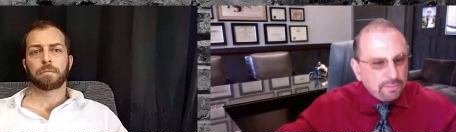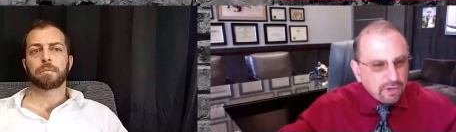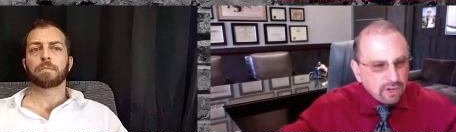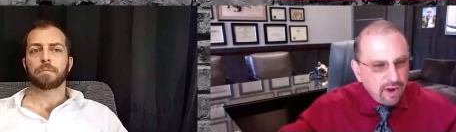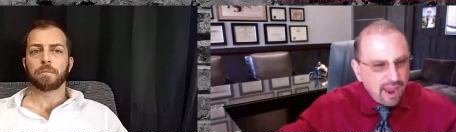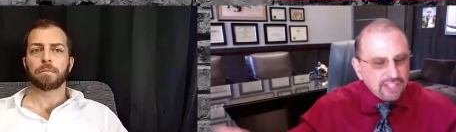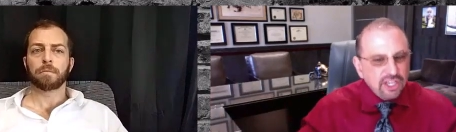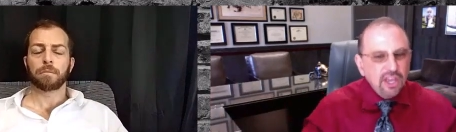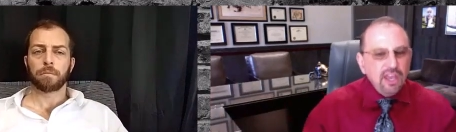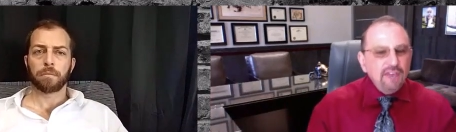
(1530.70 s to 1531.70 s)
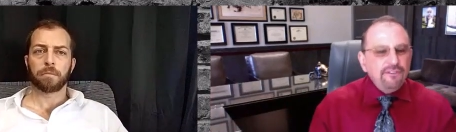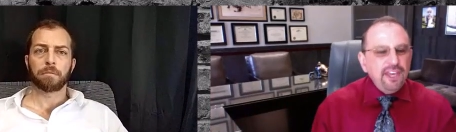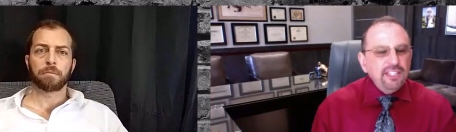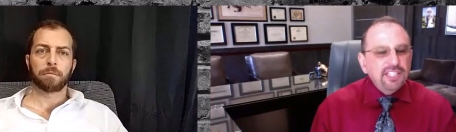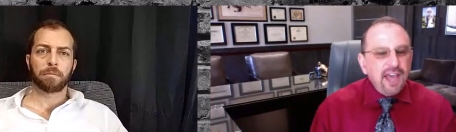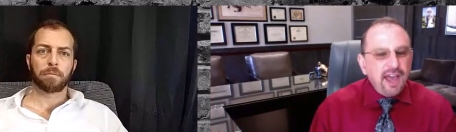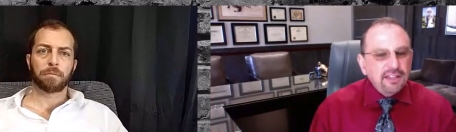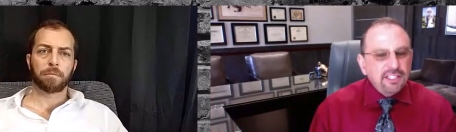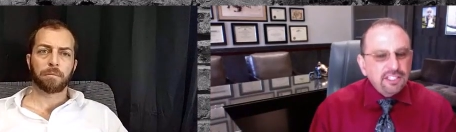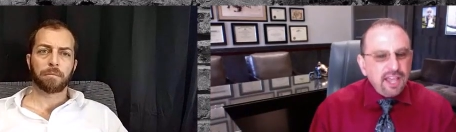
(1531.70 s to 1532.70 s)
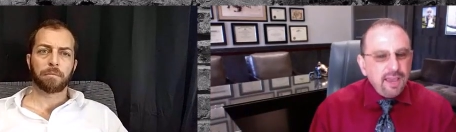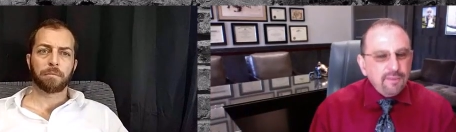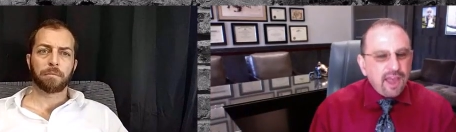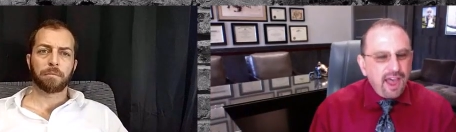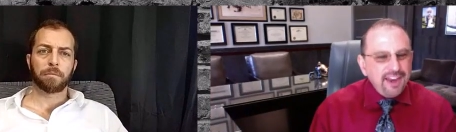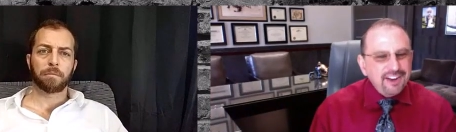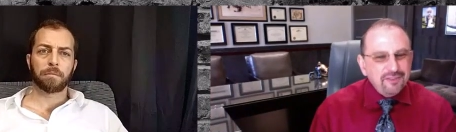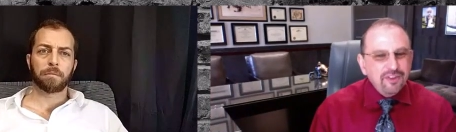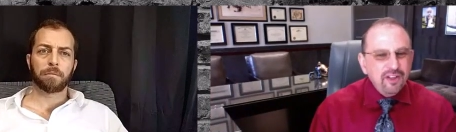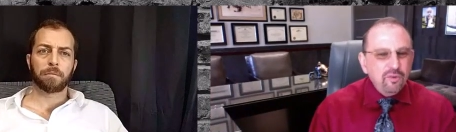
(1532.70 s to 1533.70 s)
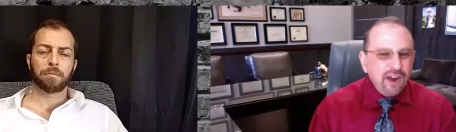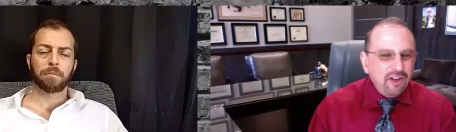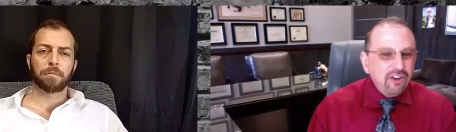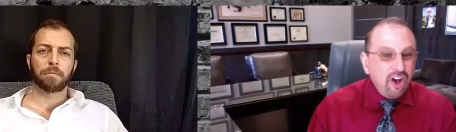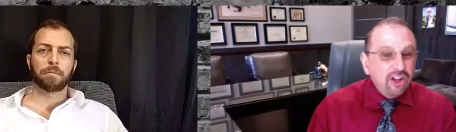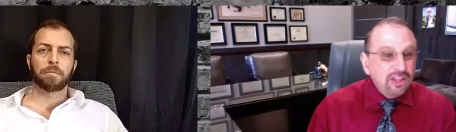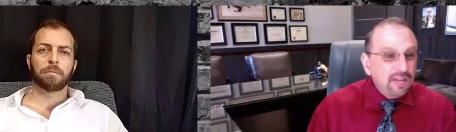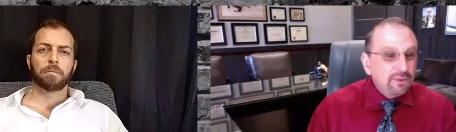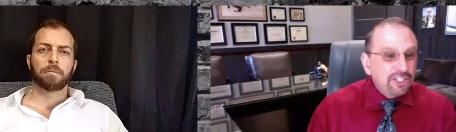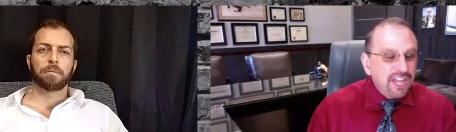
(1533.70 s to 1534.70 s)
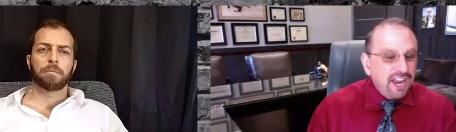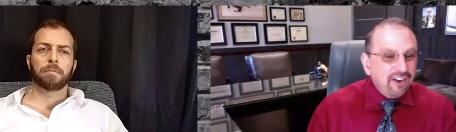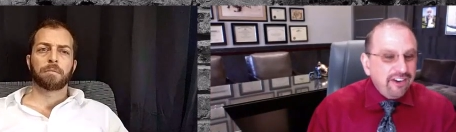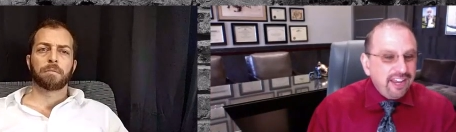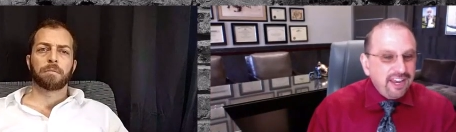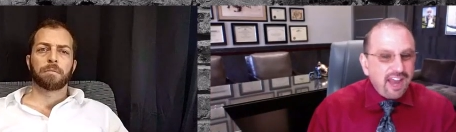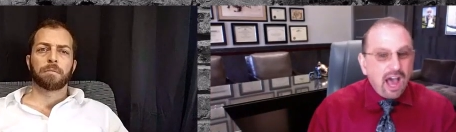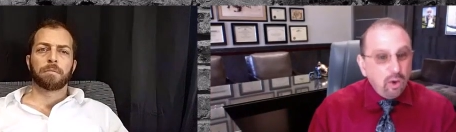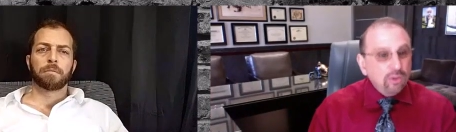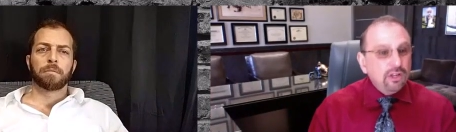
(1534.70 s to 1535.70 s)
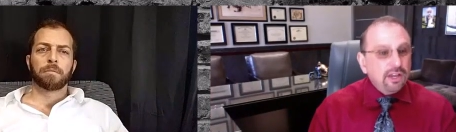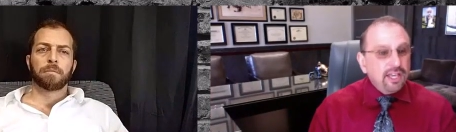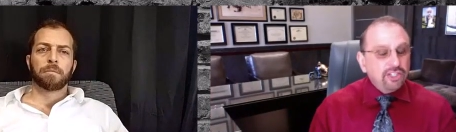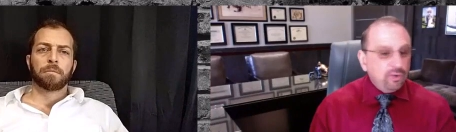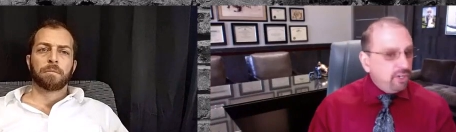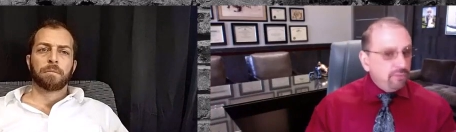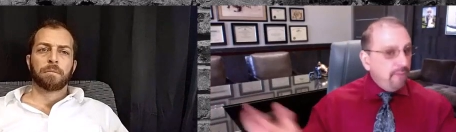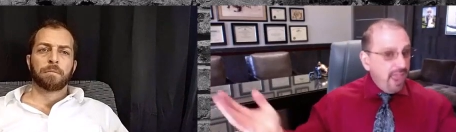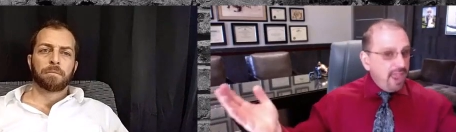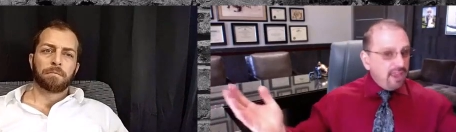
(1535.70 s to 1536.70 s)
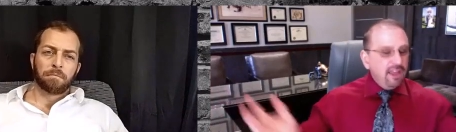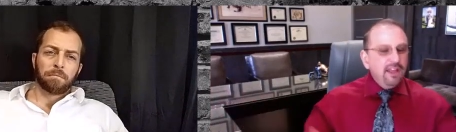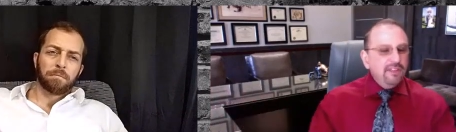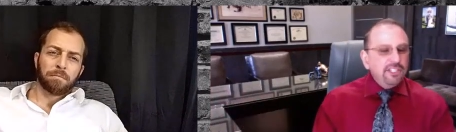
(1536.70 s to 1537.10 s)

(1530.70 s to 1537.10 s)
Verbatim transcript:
Speaker 1: progress? If he's got the same kind of what I'll call libertarian outlook as you, and you may, this